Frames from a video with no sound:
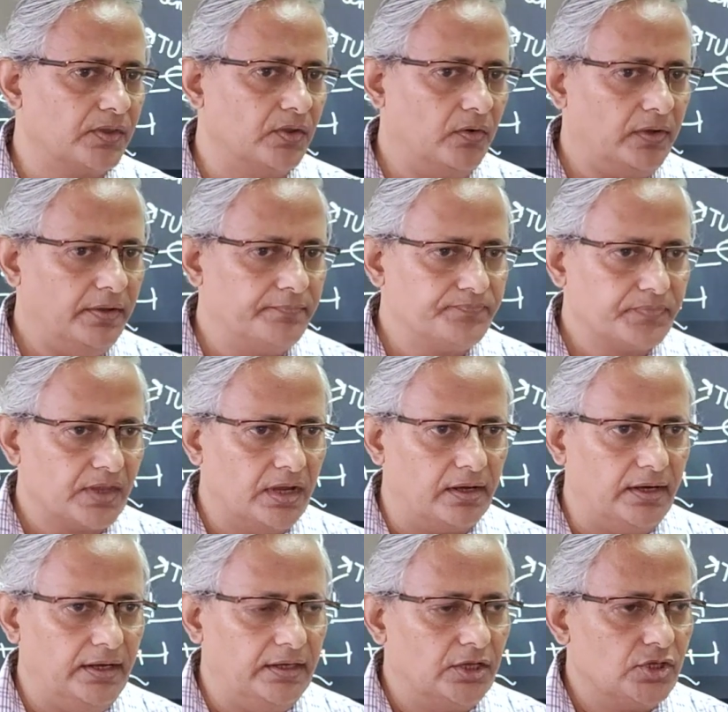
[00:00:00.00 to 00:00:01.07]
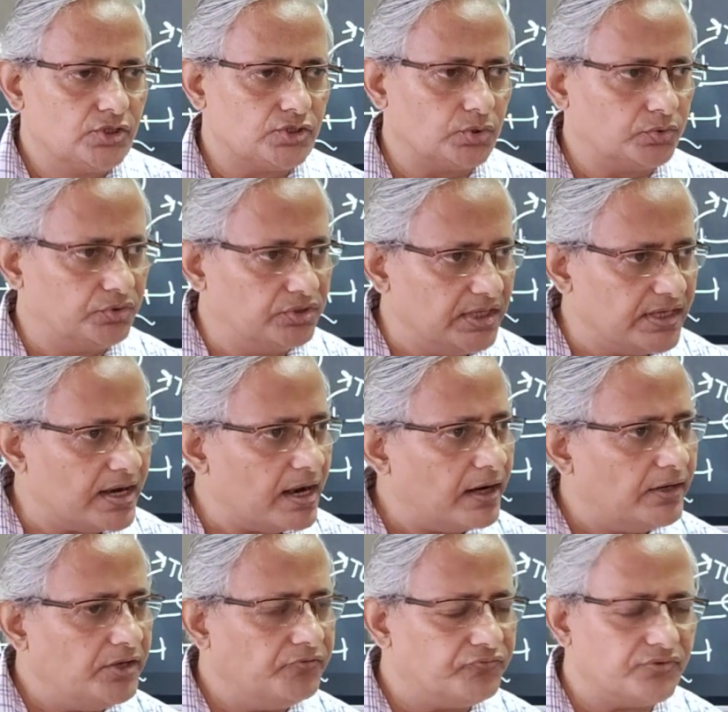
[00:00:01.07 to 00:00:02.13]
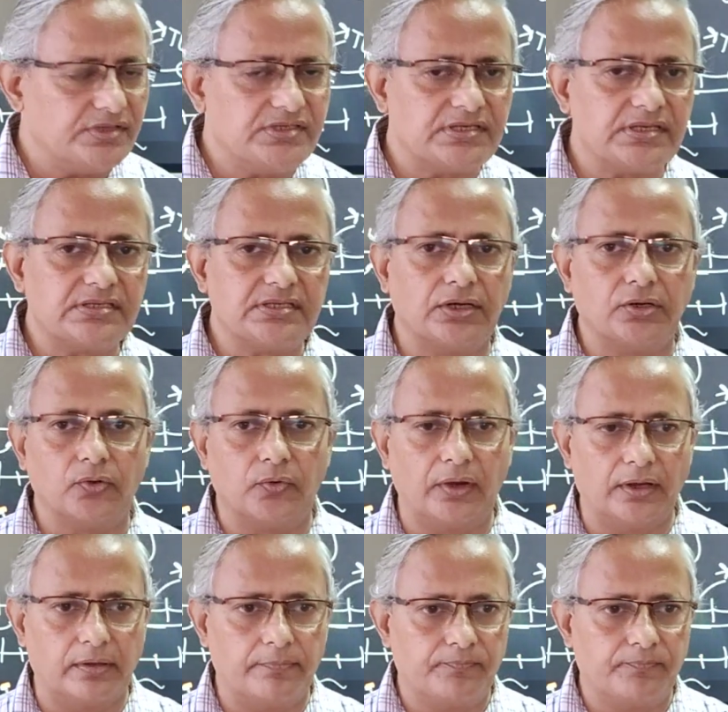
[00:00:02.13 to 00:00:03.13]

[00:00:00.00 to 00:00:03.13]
Okay, right? So there are differences into it.